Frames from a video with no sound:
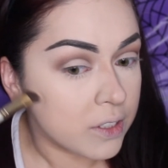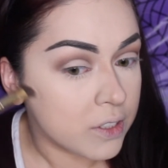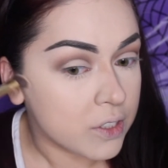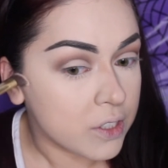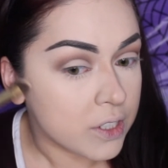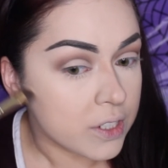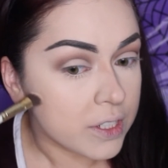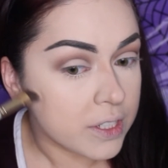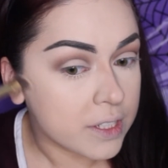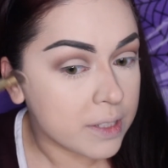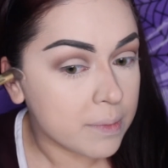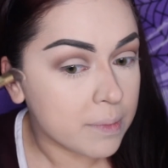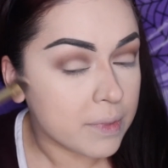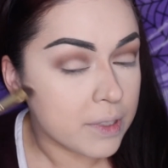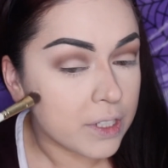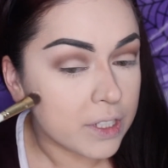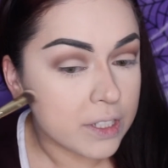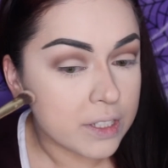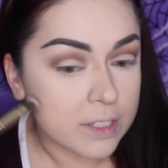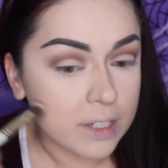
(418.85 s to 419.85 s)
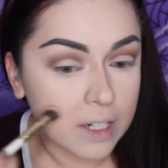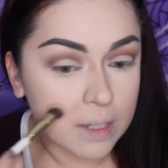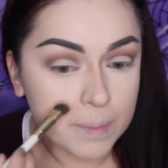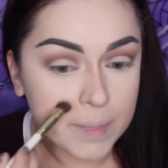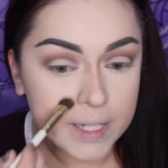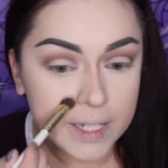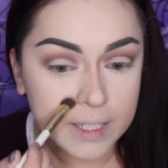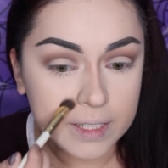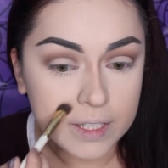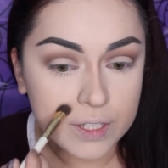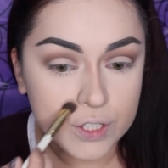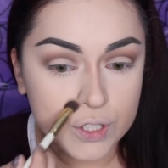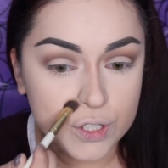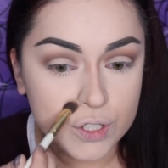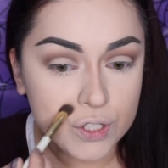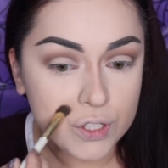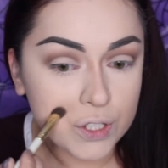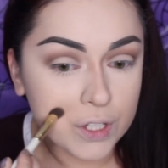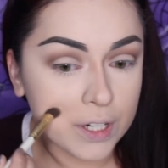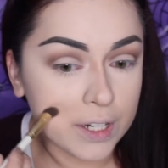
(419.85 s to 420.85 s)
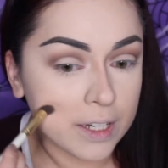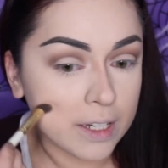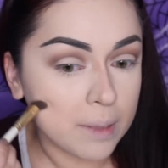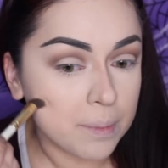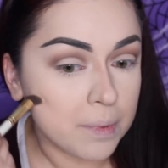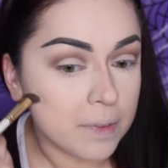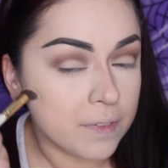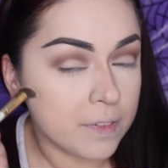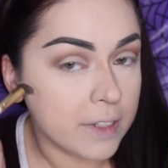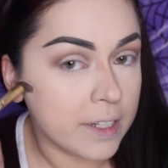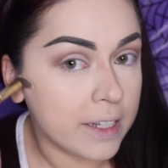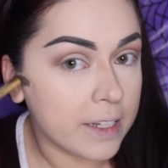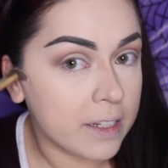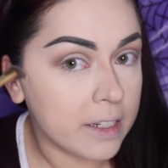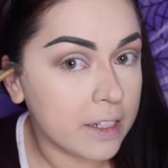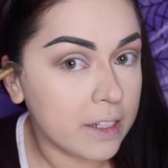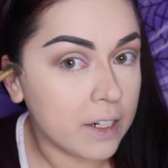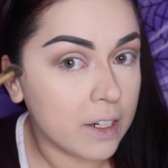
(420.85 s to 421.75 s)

just start making this shape of like, you